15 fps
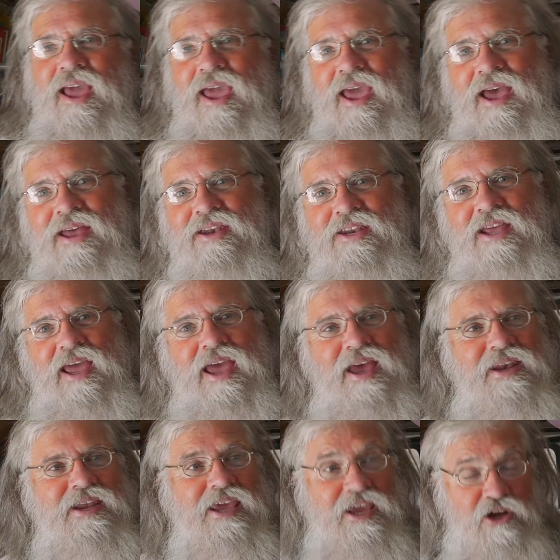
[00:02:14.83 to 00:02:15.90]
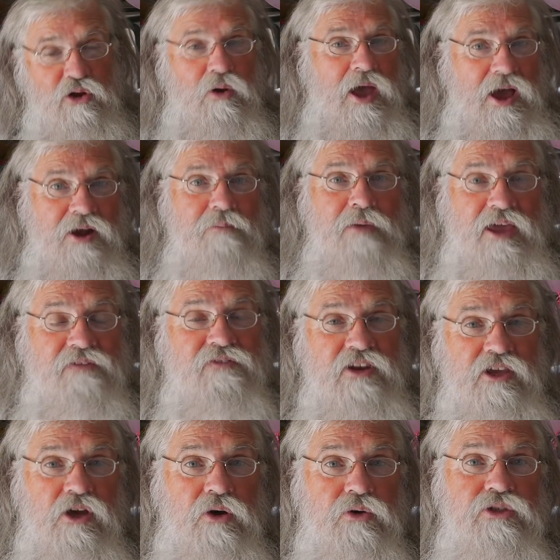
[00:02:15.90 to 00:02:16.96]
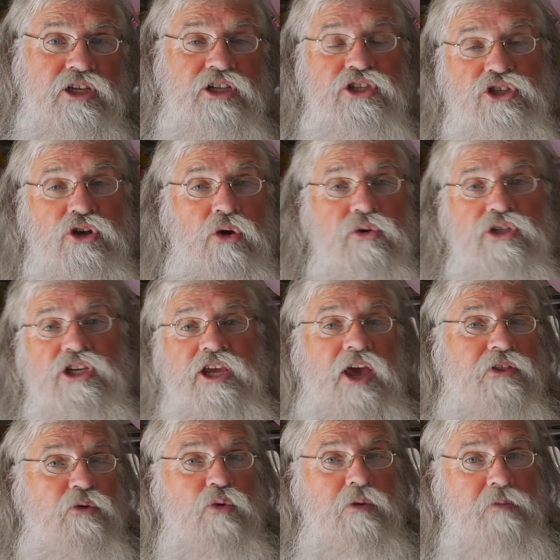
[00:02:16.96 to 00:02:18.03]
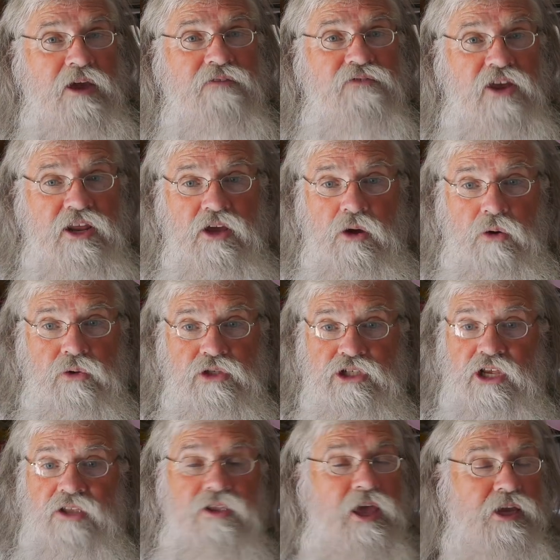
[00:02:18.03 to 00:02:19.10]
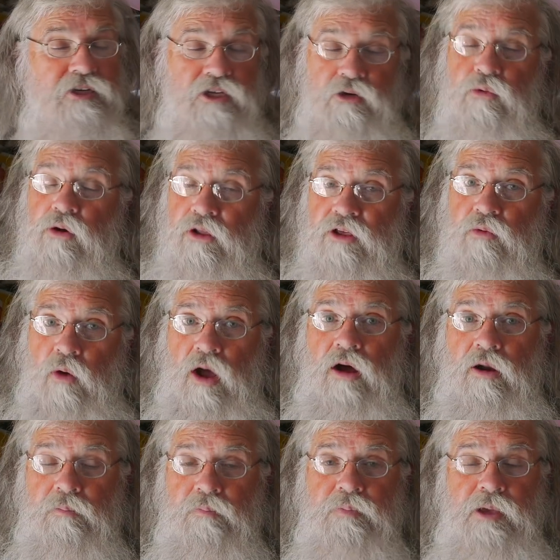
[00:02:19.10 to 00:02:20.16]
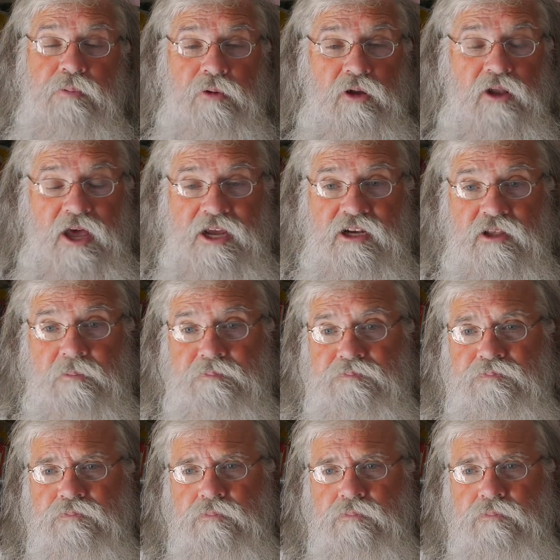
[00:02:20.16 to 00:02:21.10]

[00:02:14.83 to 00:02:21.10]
and he knew how to make videos, and so together we made videos, and they did really well, and people liked them.